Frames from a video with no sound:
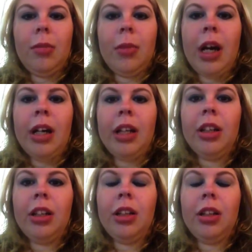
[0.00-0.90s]

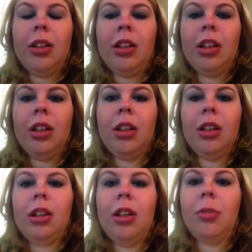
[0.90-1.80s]
My
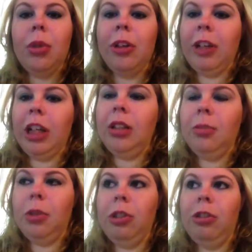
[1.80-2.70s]
boyfriend
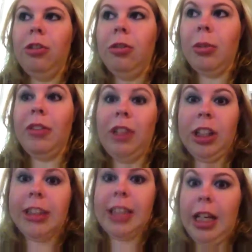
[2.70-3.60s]
moved, my
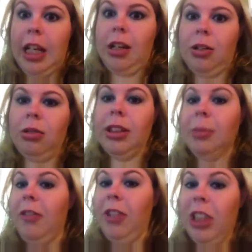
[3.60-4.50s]
fiancé now, he's
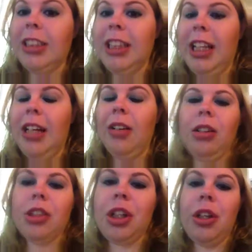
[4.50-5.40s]
my fiancé now, and
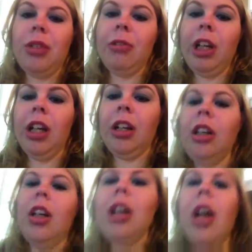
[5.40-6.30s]
I'll show you
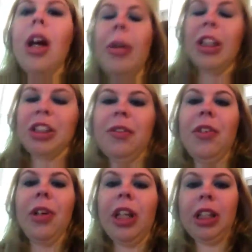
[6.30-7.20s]
a picture of
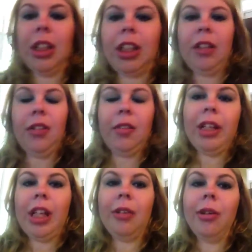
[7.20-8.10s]
the ring at the end of the
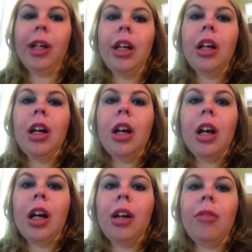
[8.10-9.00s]
video.
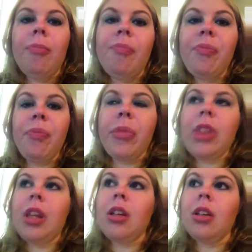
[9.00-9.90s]

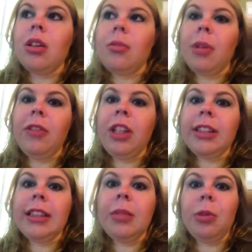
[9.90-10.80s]
My
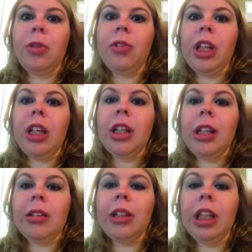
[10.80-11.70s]
fiancé moved
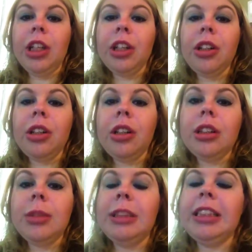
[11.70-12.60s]
down here
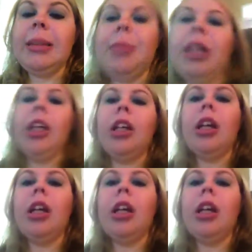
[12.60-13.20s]
to Mississippi,